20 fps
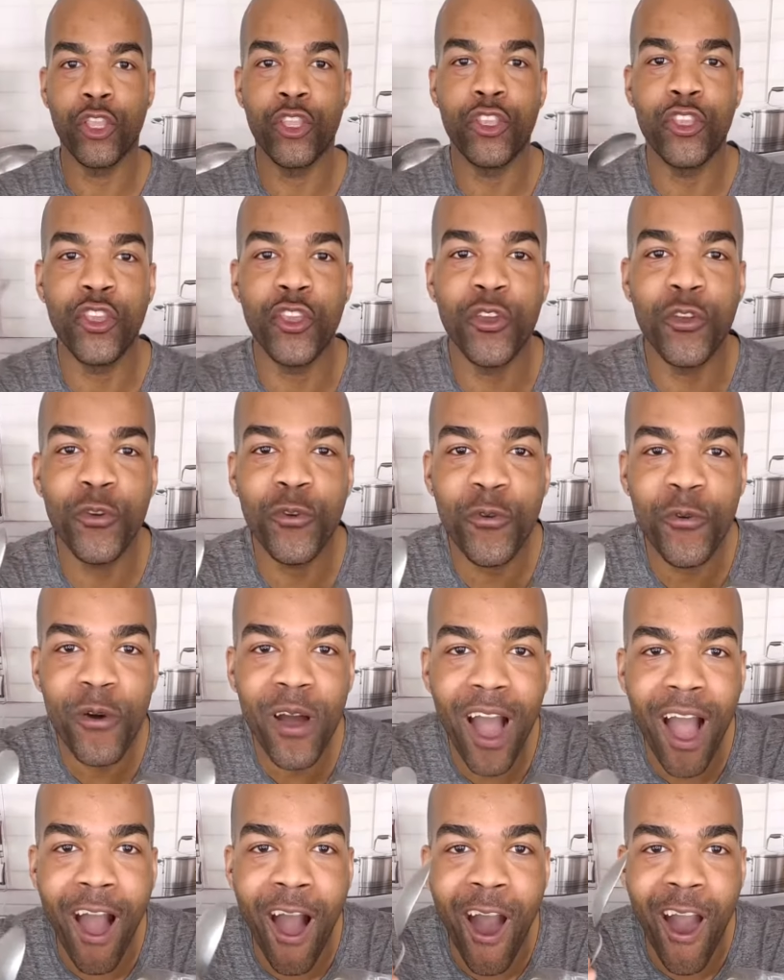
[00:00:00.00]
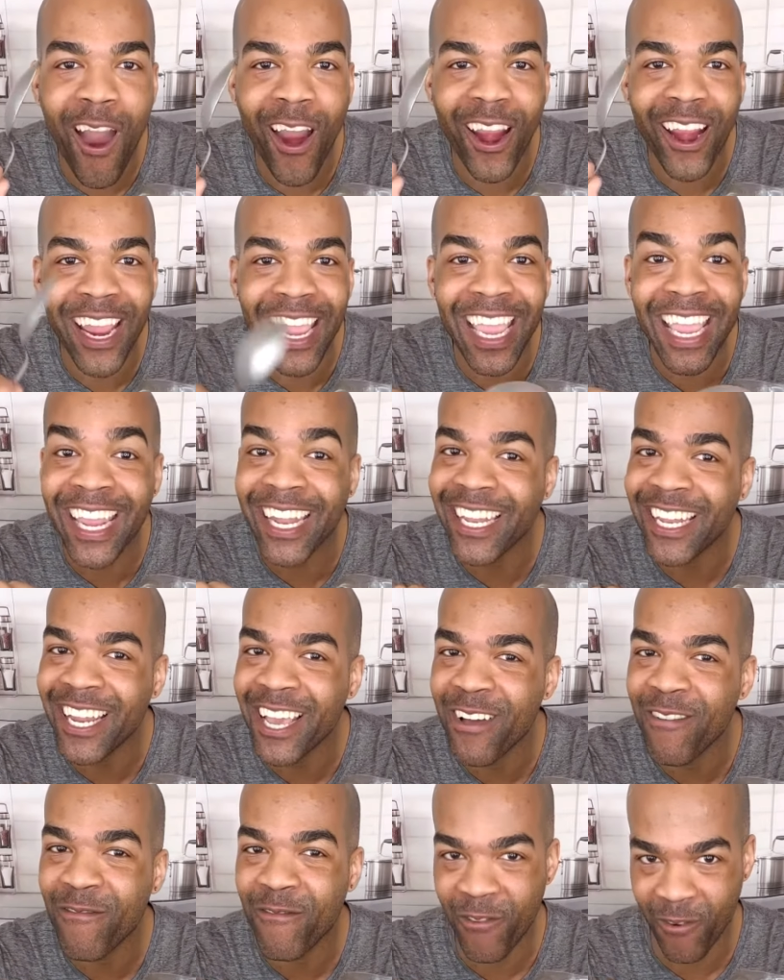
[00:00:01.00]
You are
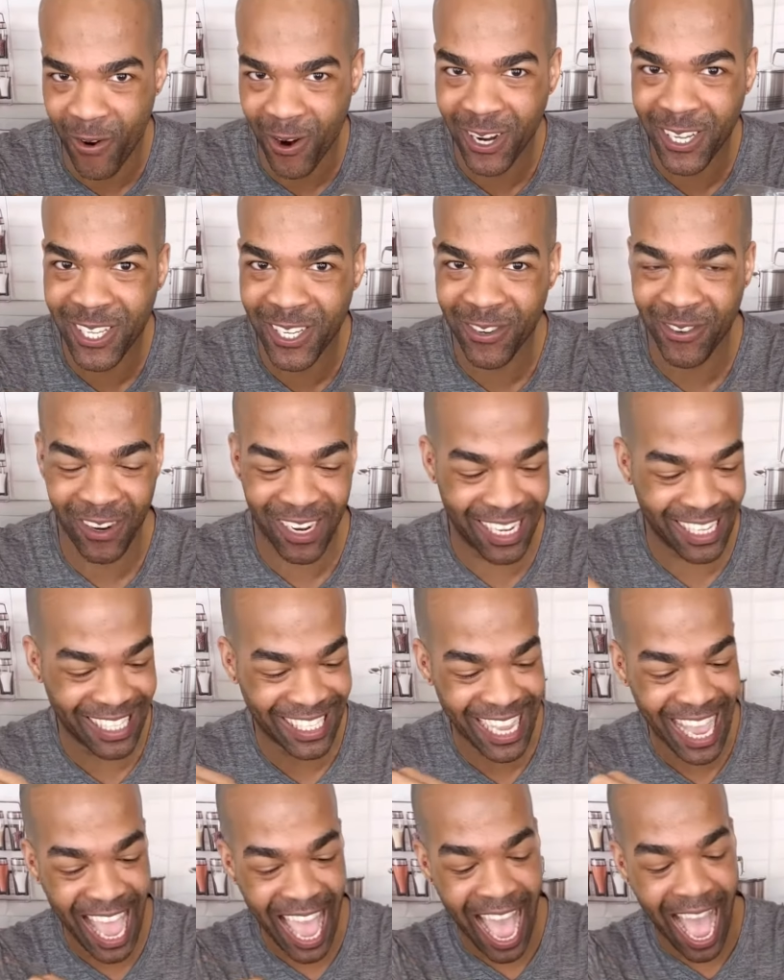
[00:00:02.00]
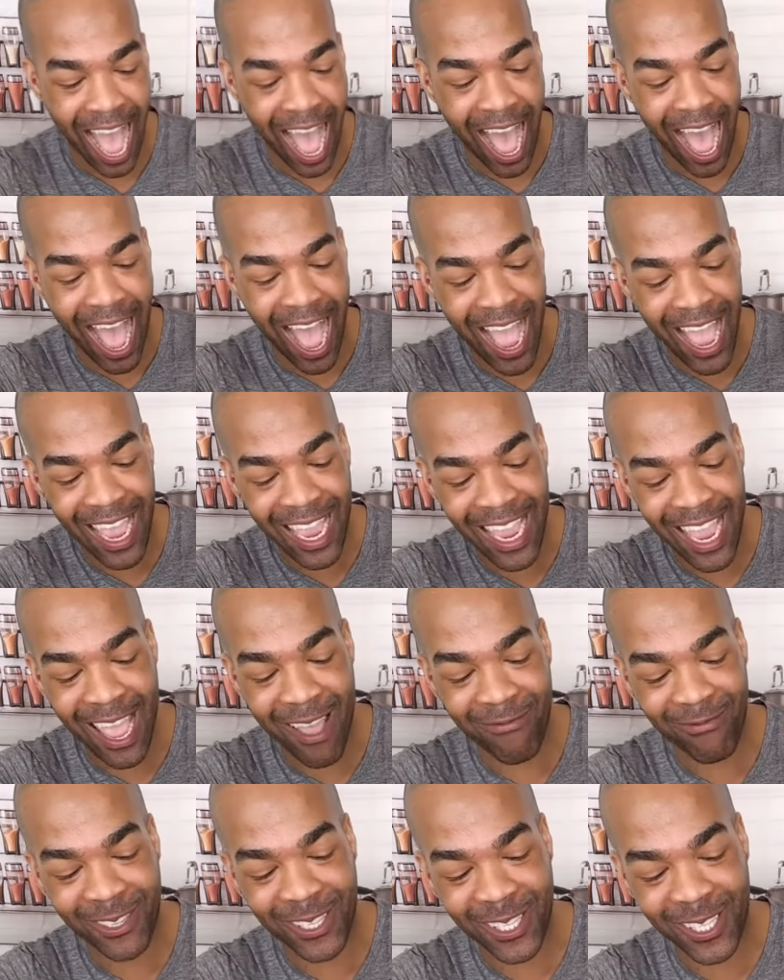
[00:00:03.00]
in for a treat. I
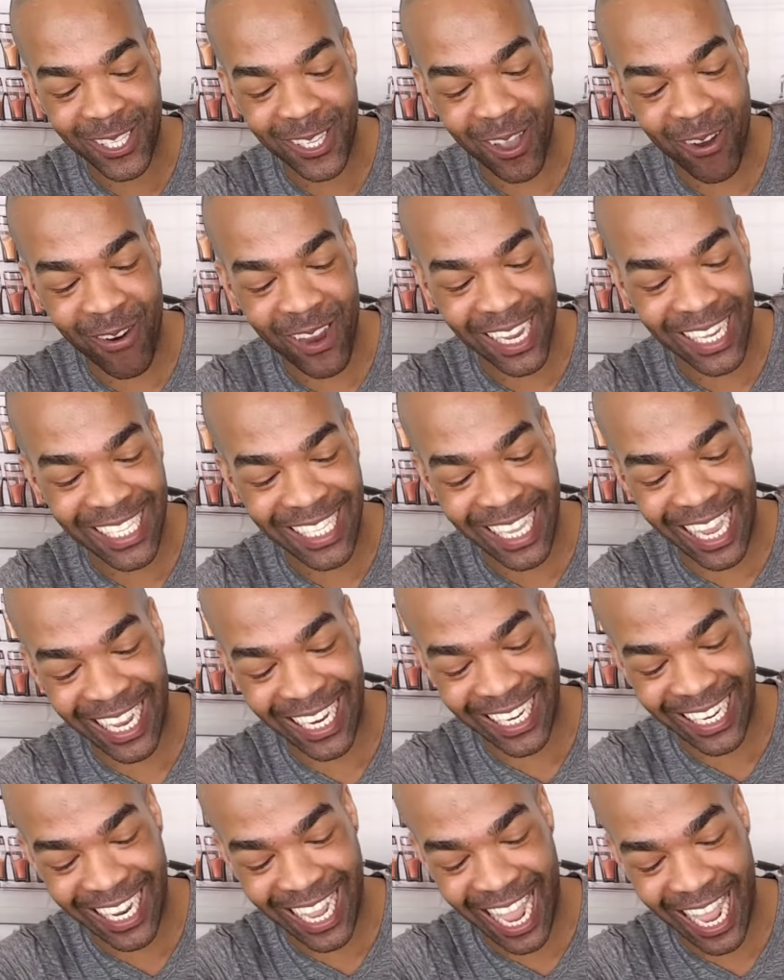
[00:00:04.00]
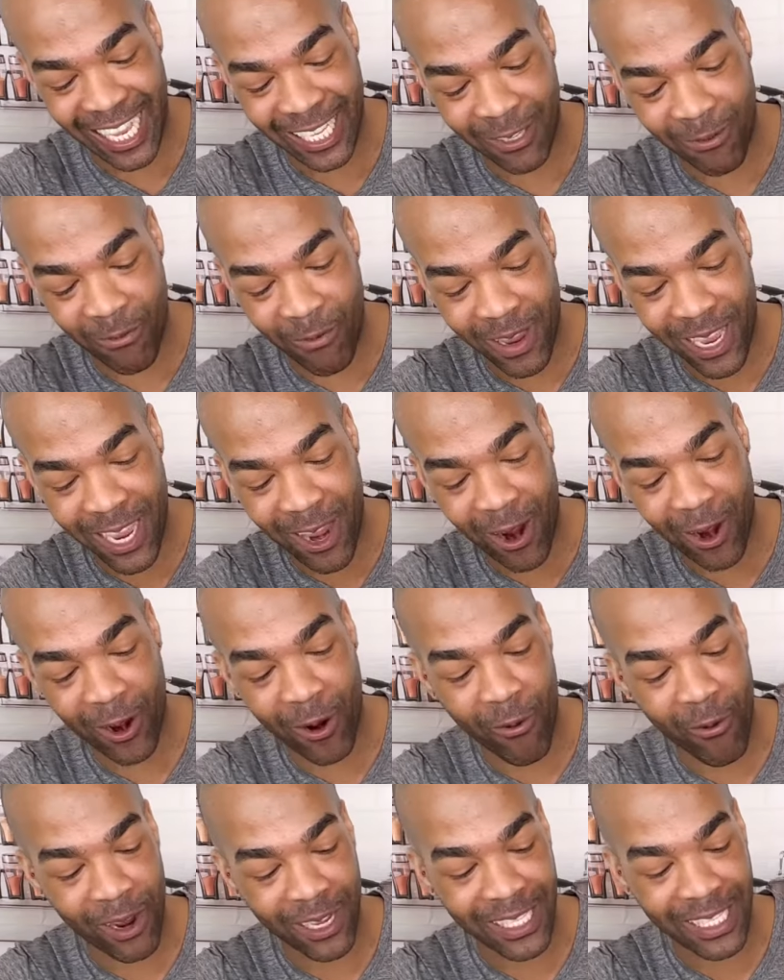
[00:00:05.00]
am so excited, guys. We are
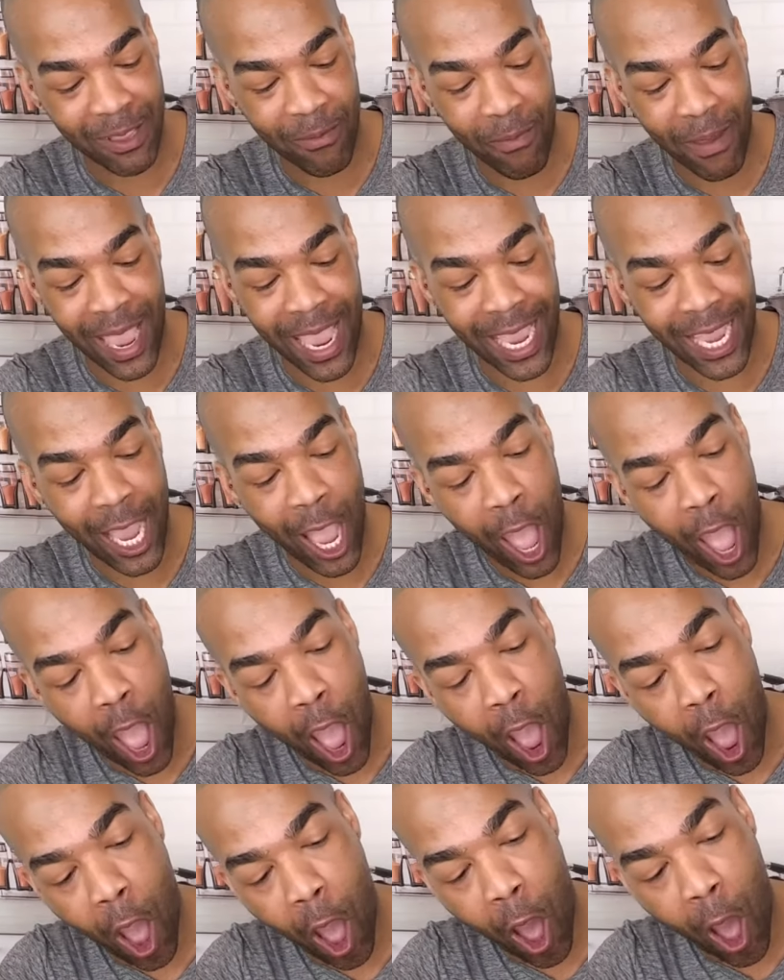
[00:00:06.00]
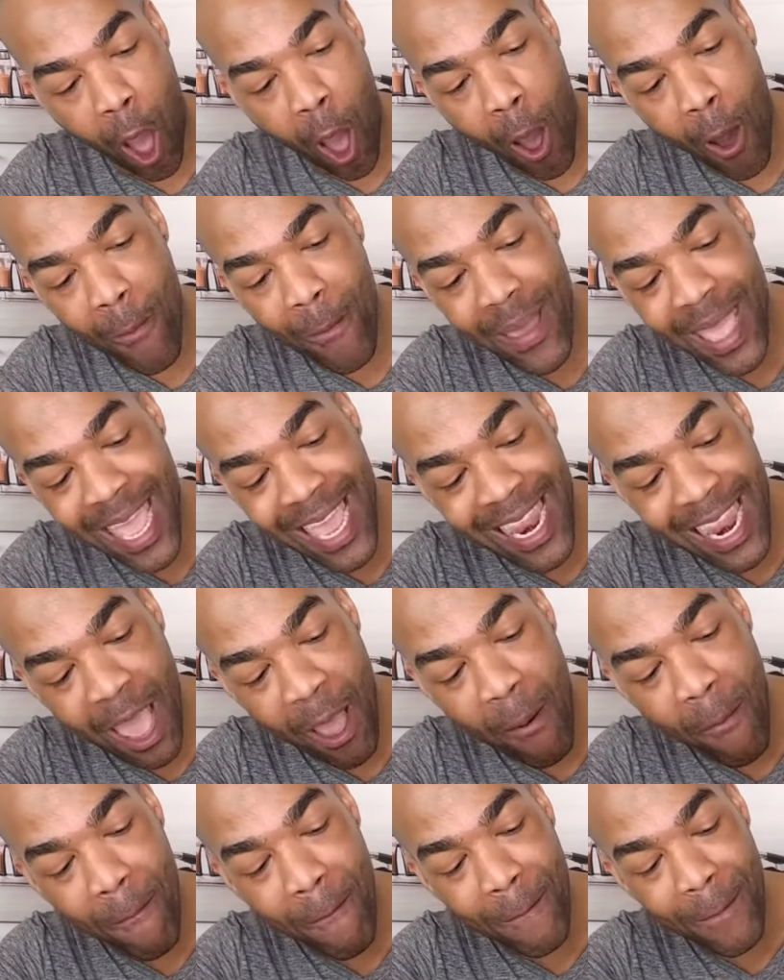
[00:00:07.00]
going to make almond
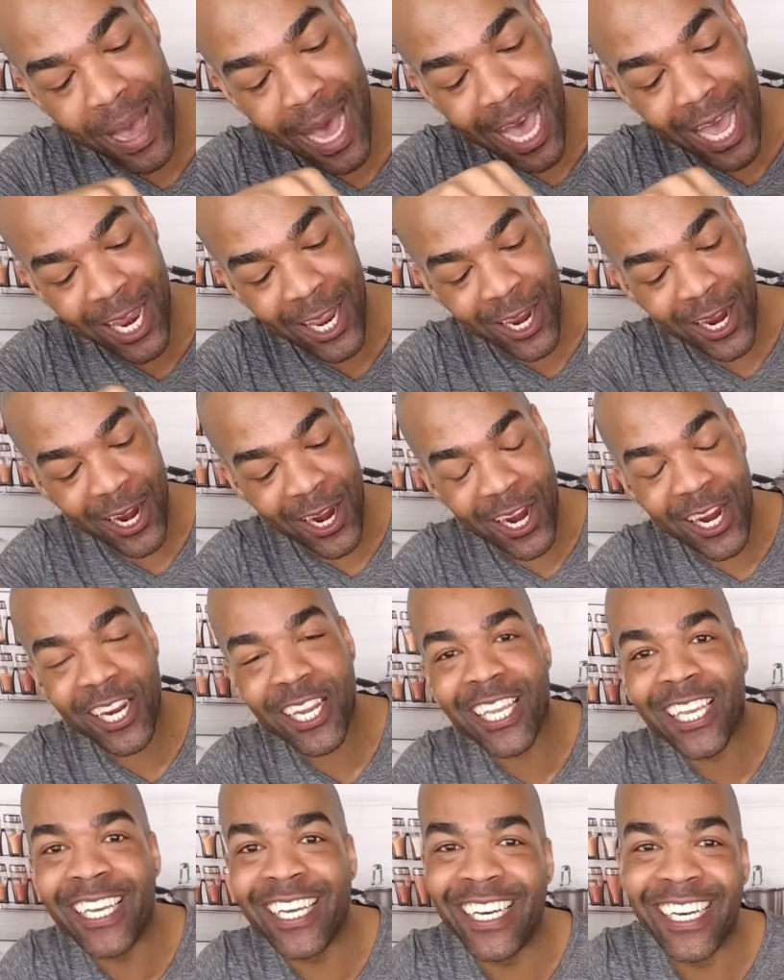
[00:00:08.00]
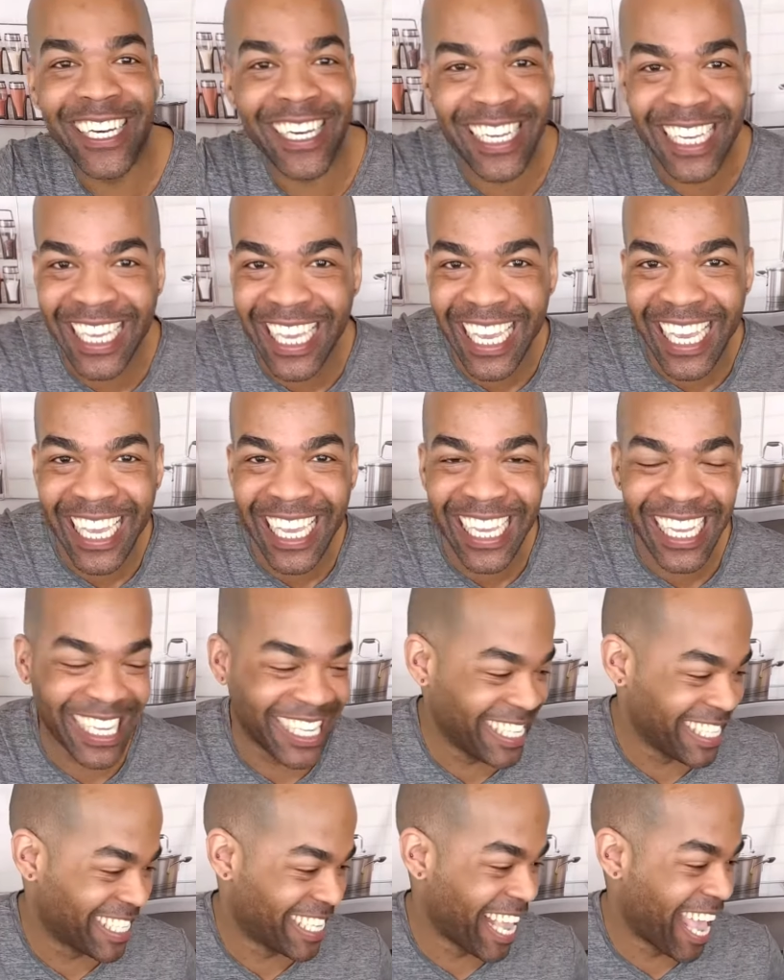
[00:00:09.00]
butter
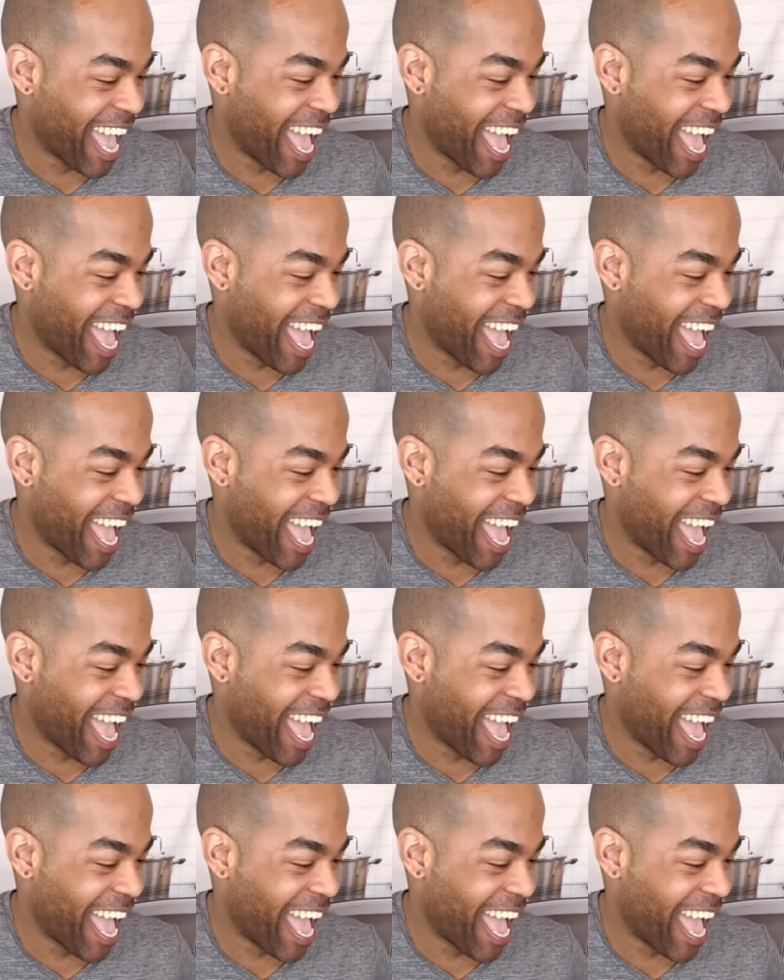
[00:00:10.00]
cookies.